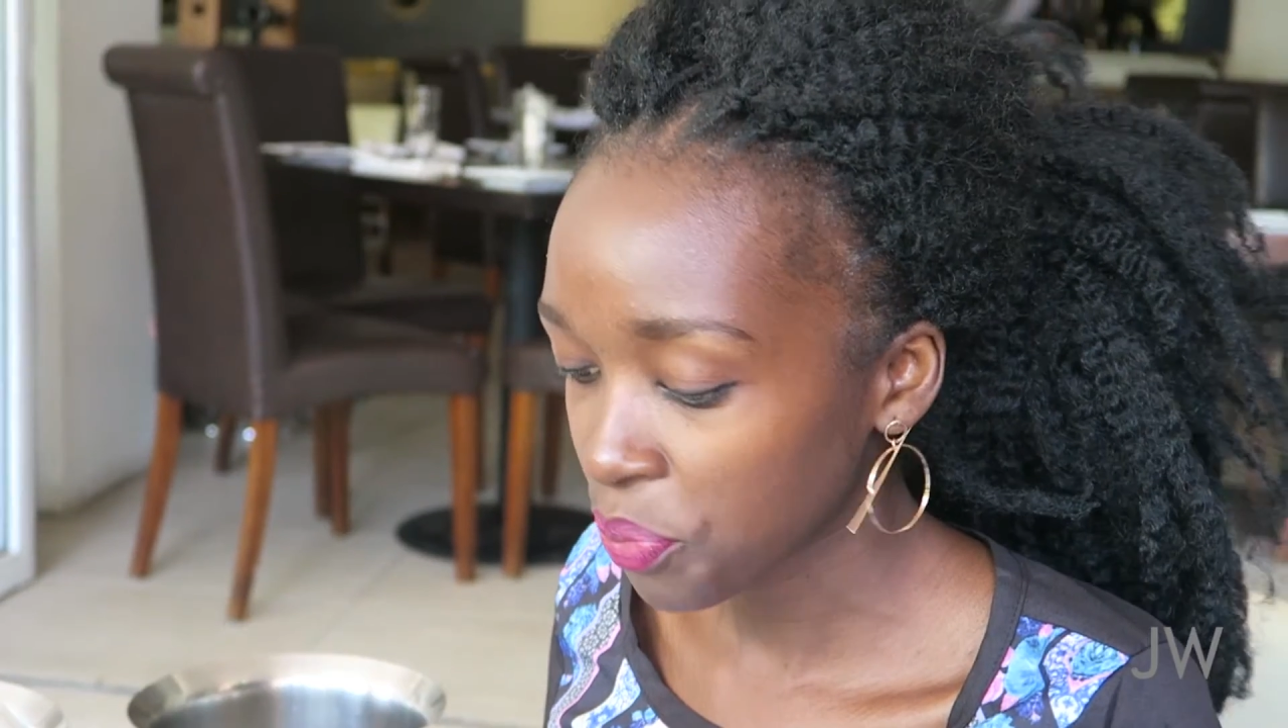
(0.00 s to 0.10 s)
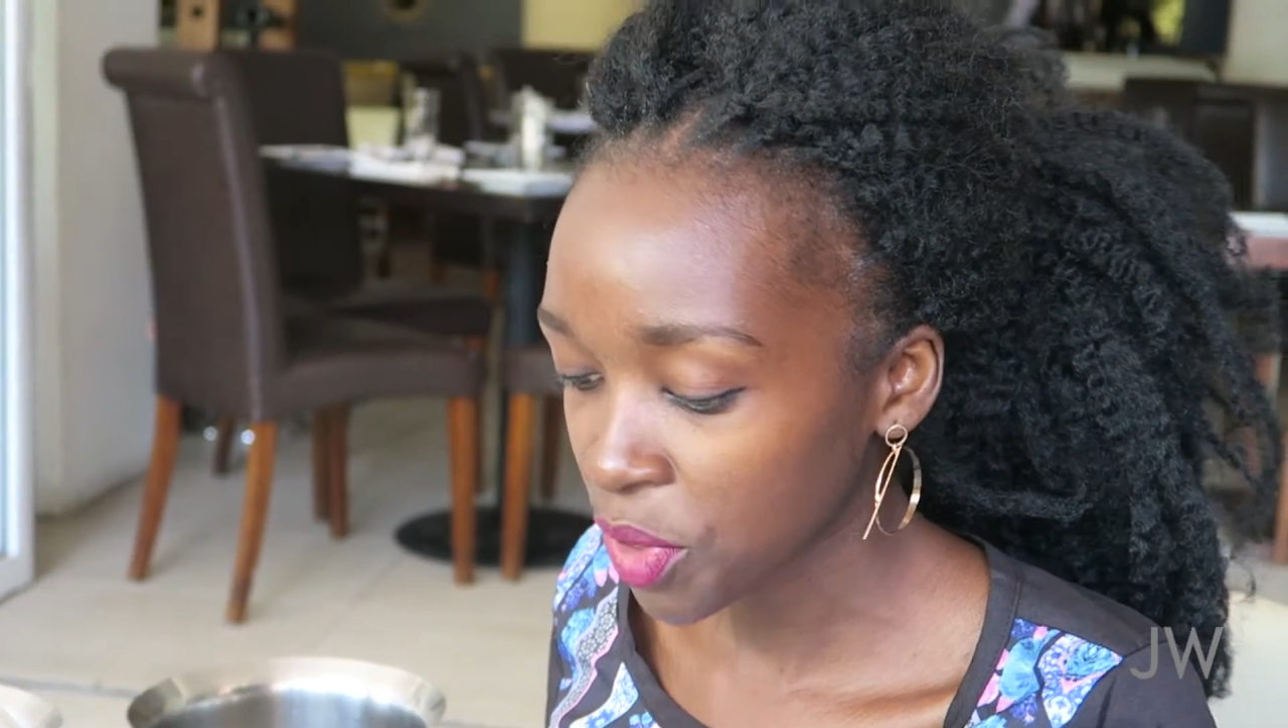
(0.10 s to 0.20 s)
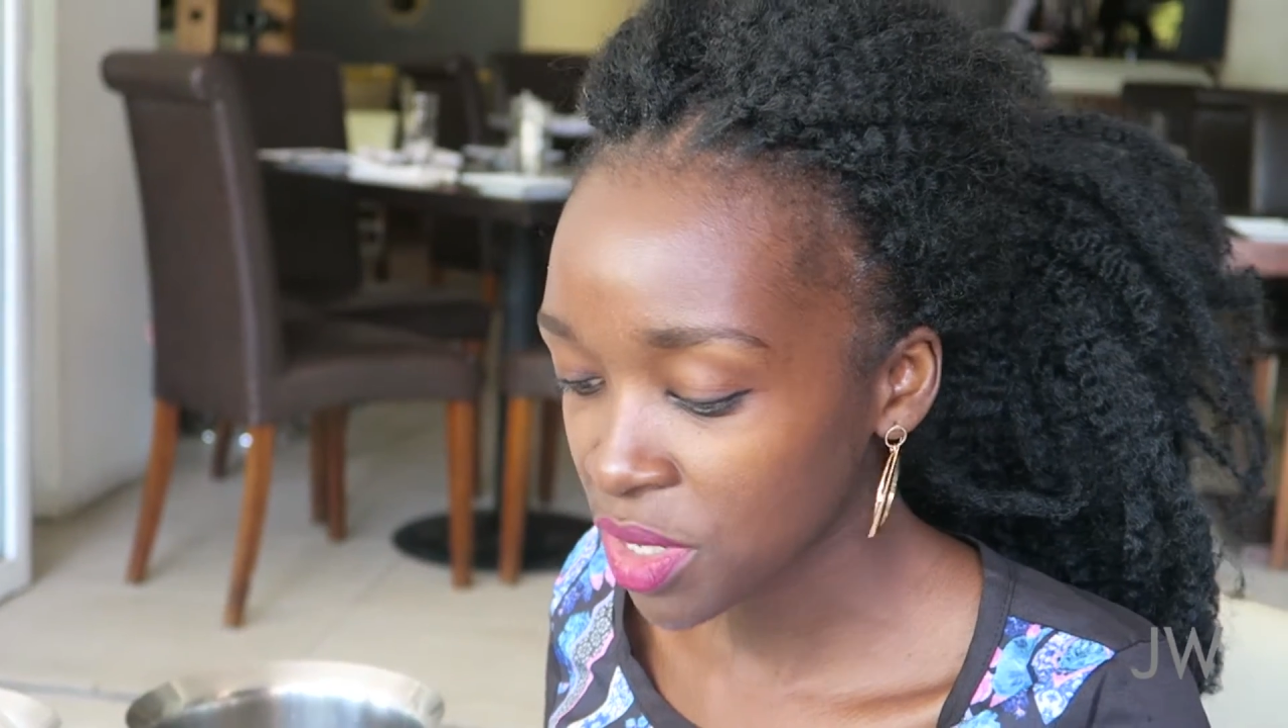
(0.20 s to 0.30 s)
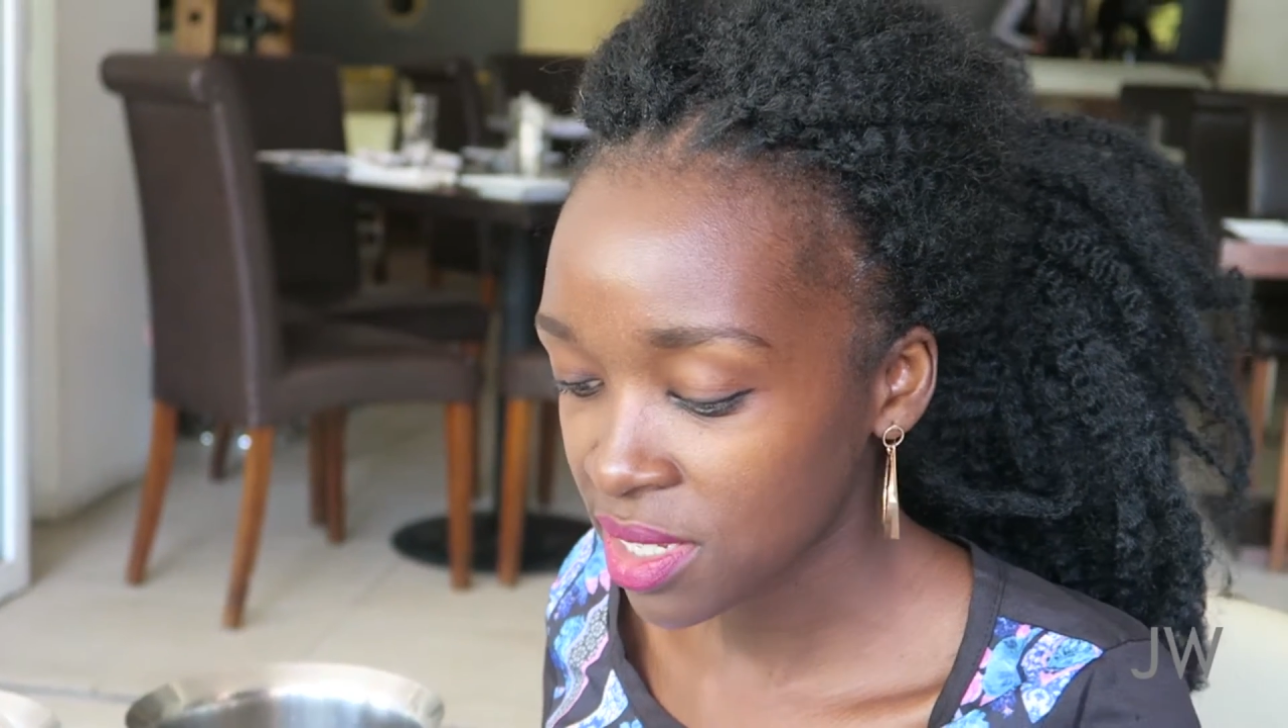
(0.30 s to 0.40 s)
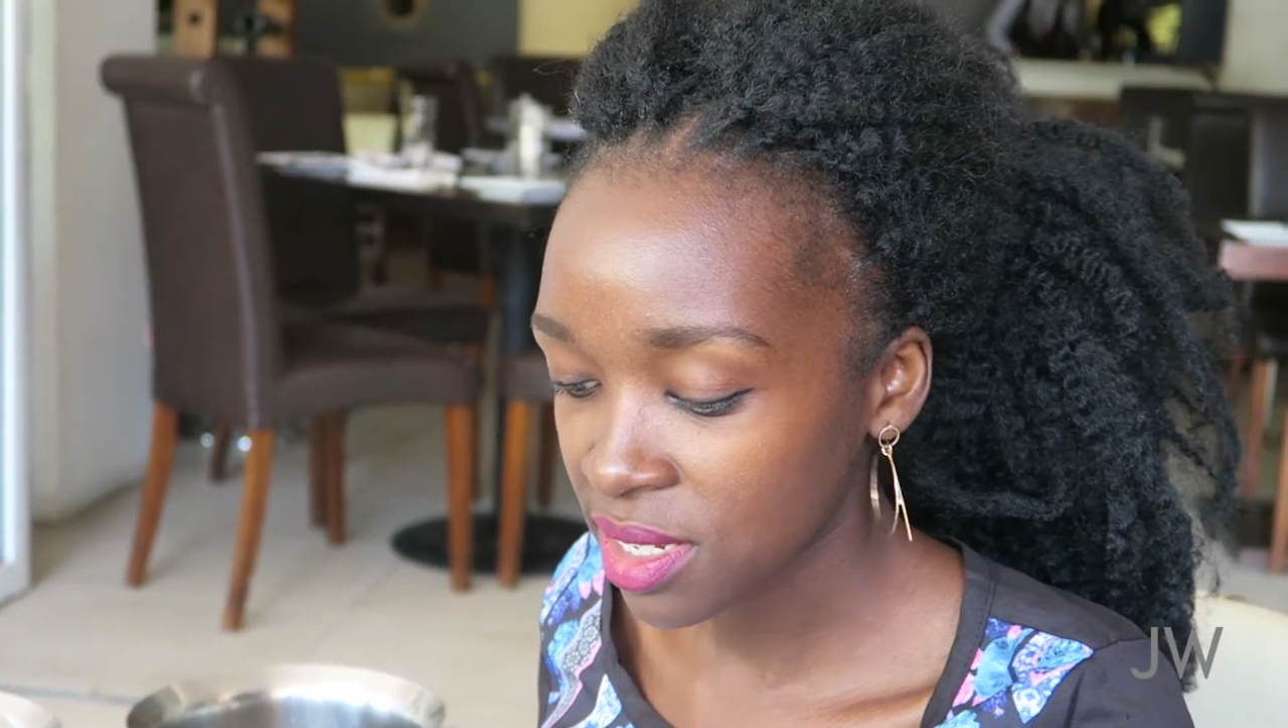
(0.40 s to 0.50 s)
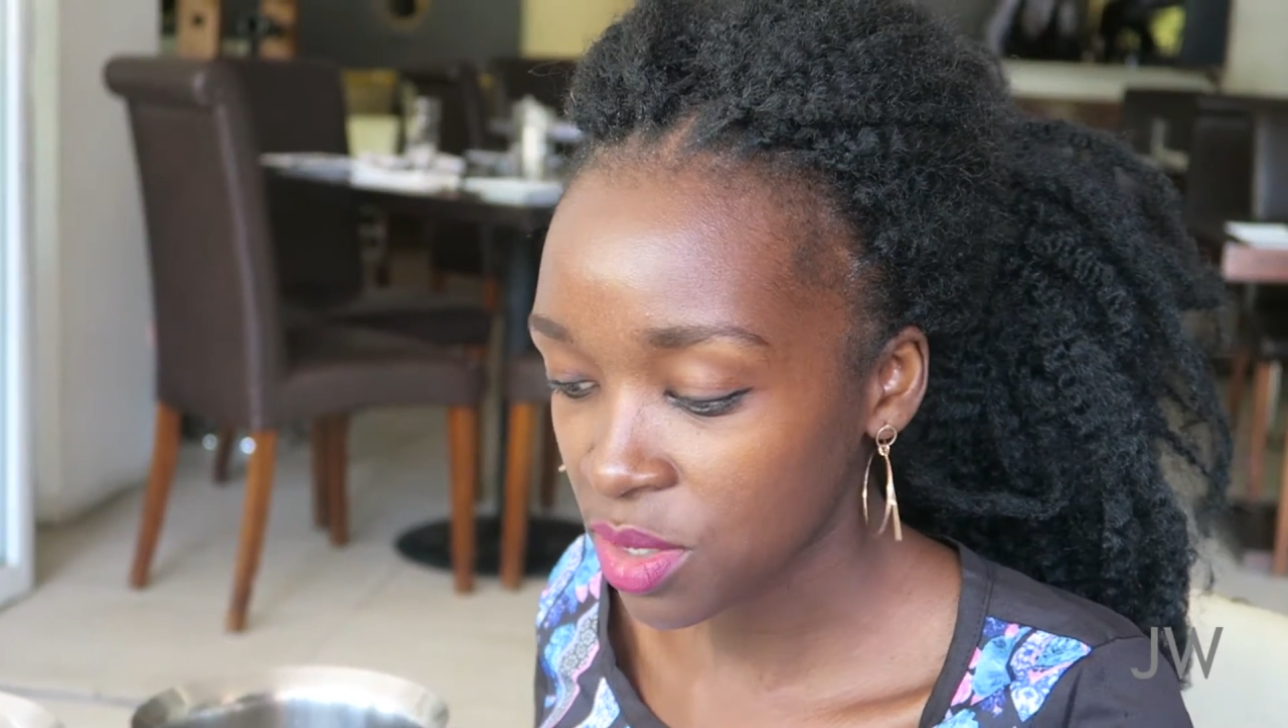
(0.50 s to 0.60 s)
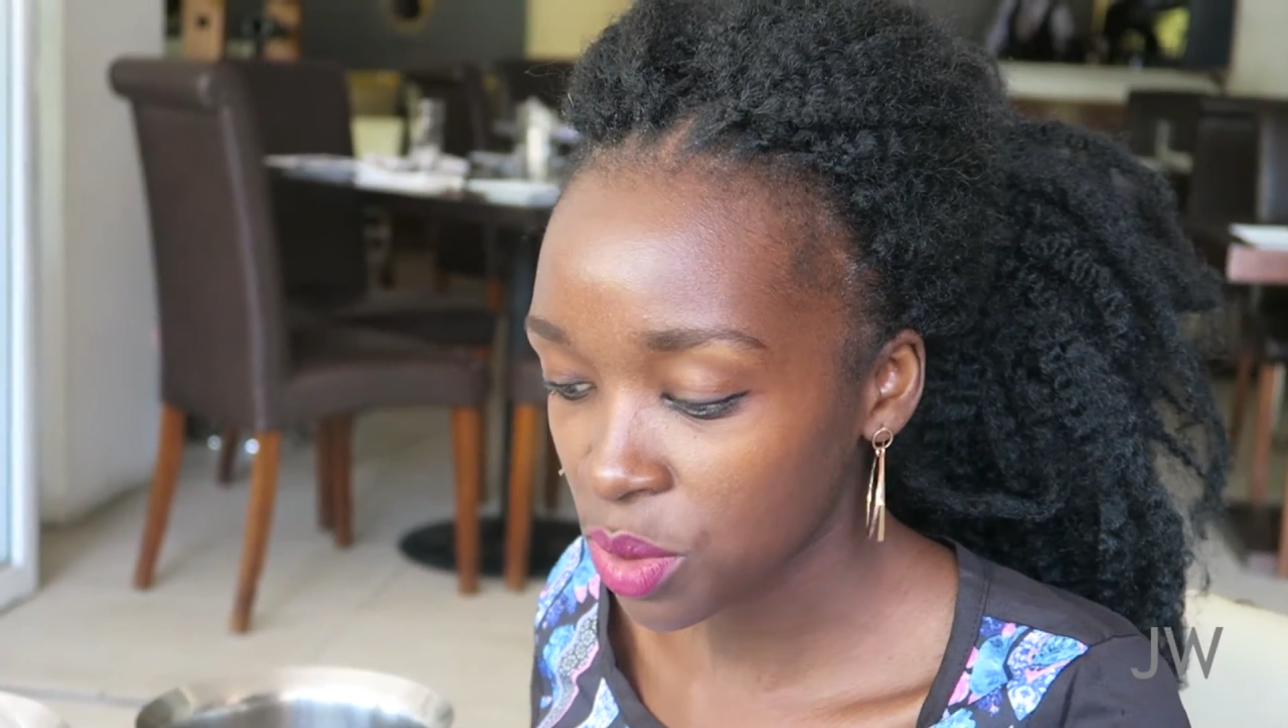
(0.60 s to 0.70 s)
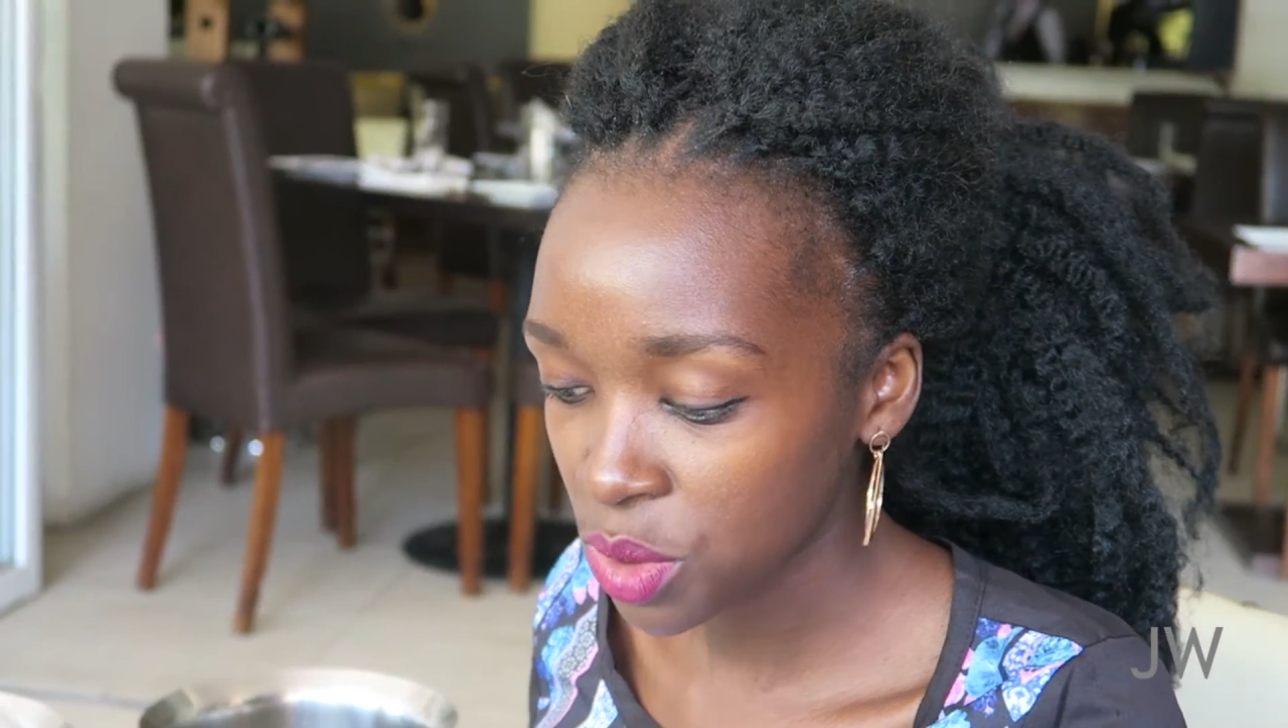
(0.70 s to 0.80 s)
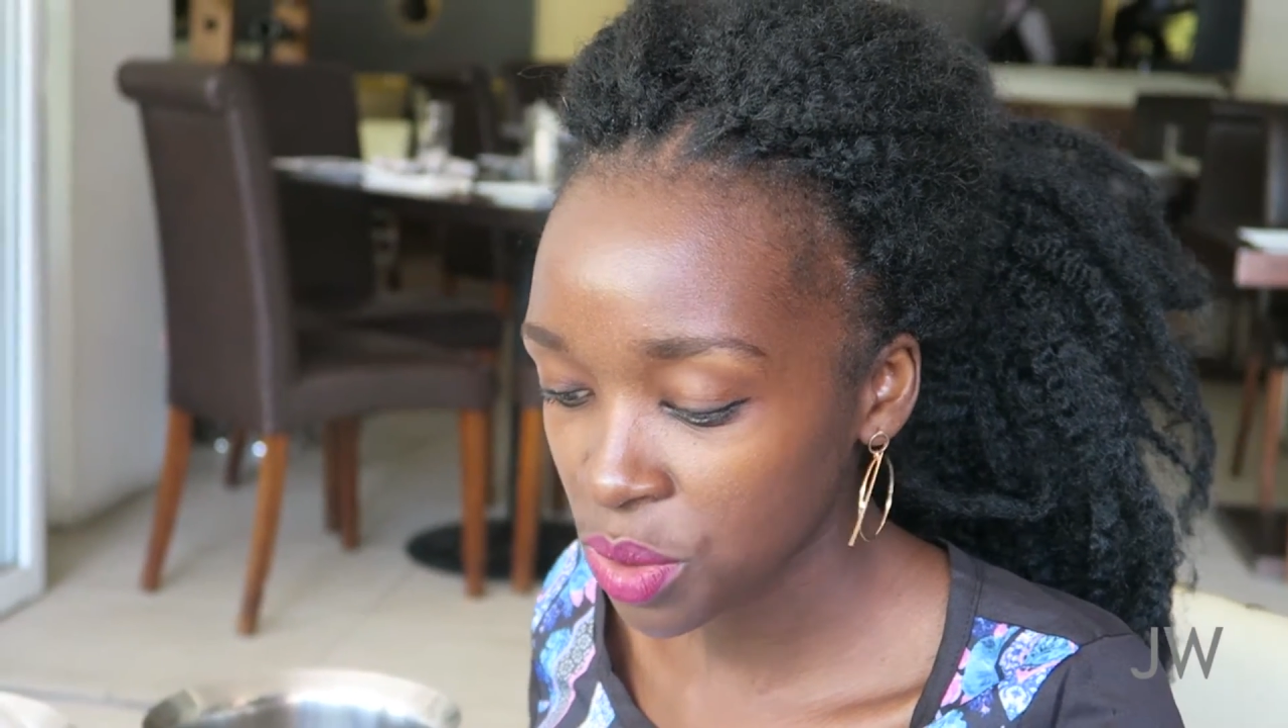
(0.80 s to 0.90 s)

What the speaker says: oysters go